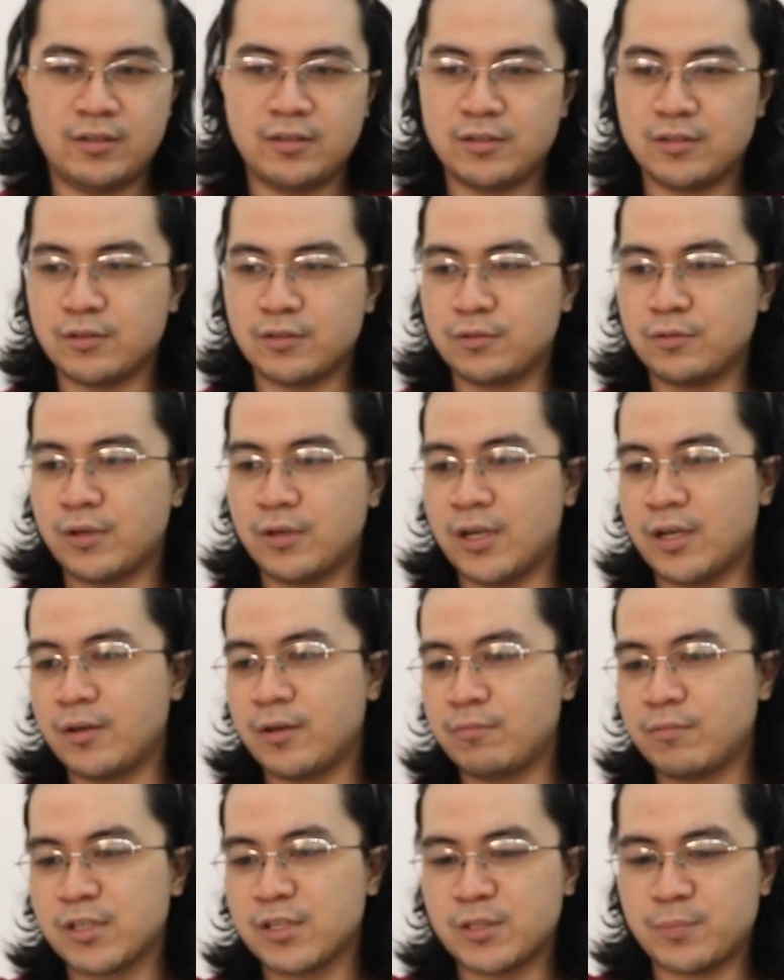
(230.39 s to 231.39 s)
So I
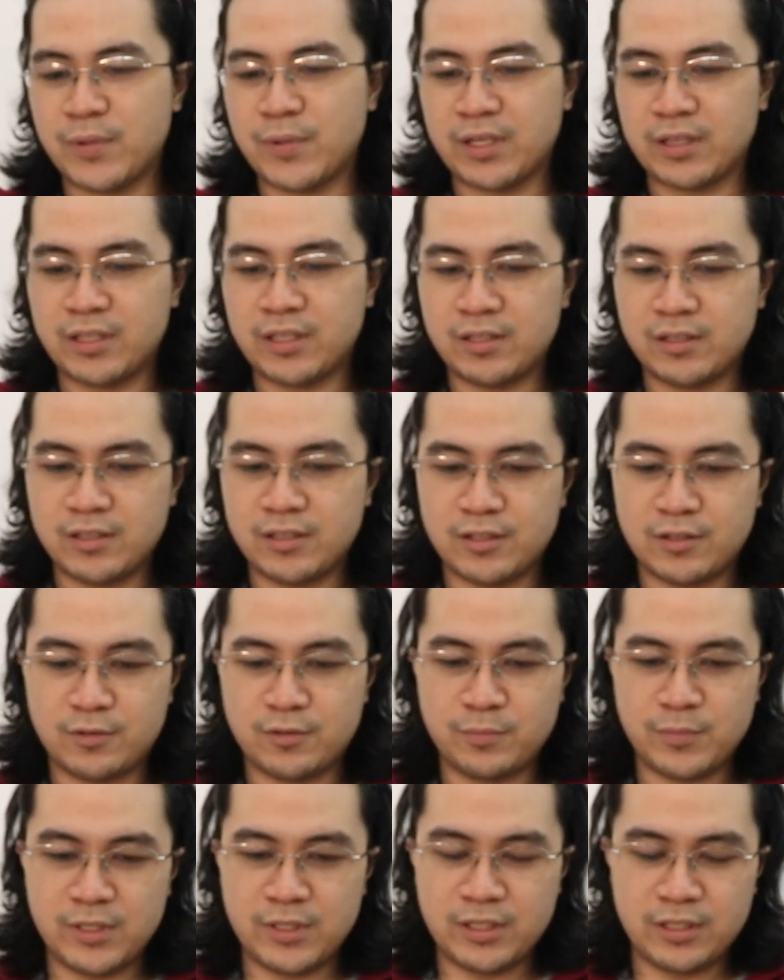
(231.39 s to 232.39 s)
am expecting this to
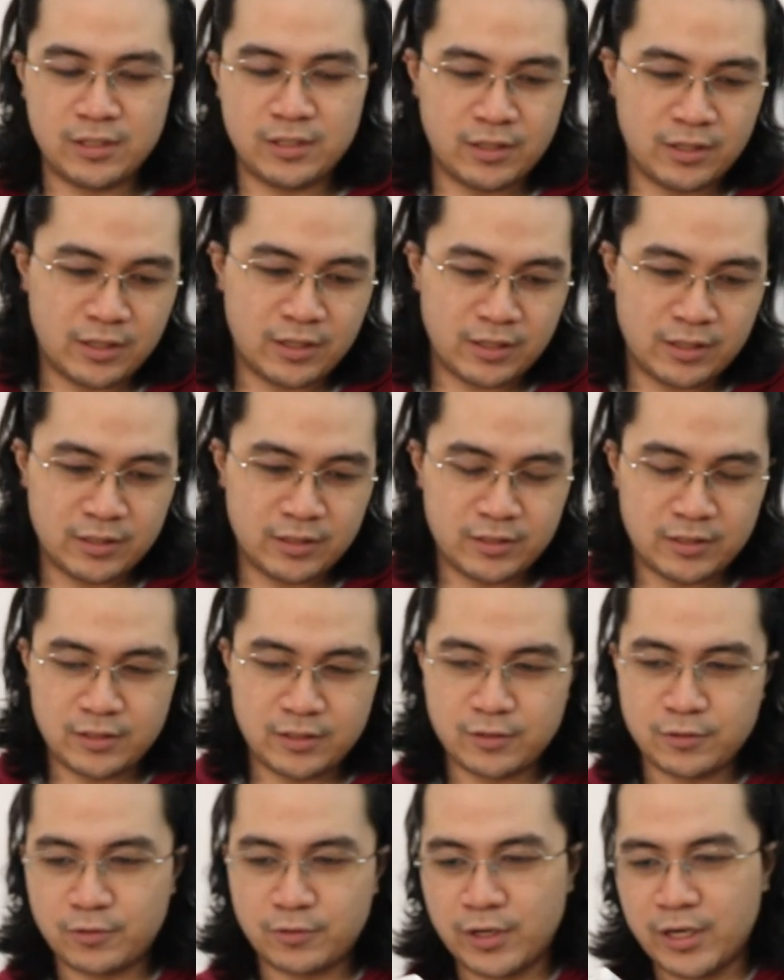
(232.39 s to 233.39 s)
be the
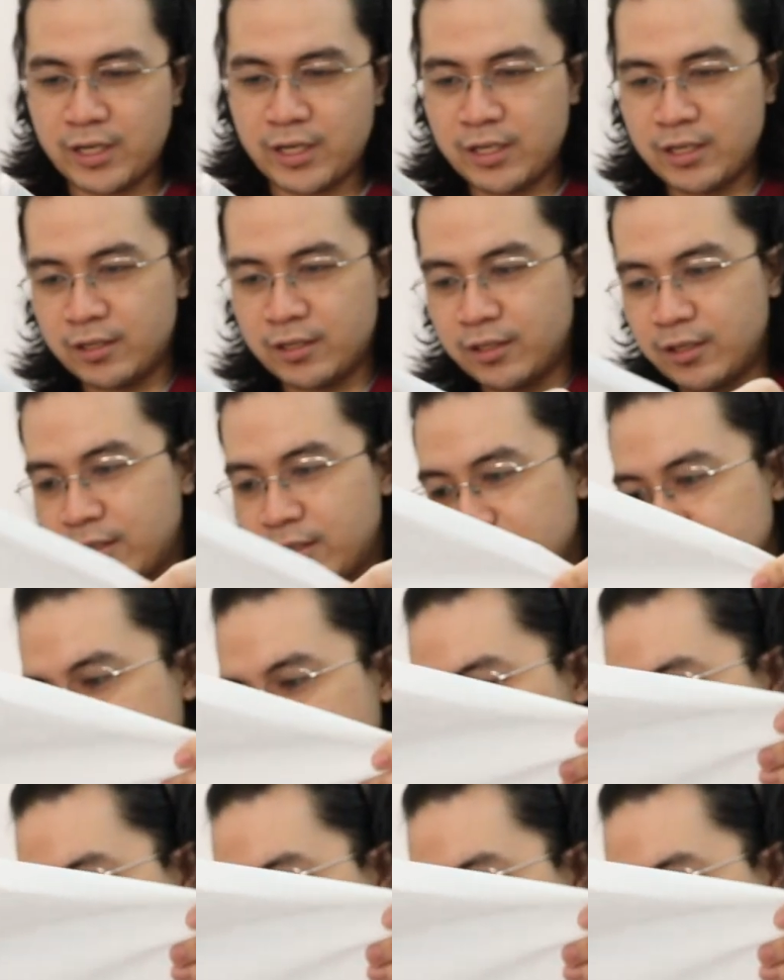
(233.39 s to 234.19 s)
gray, the Eclipse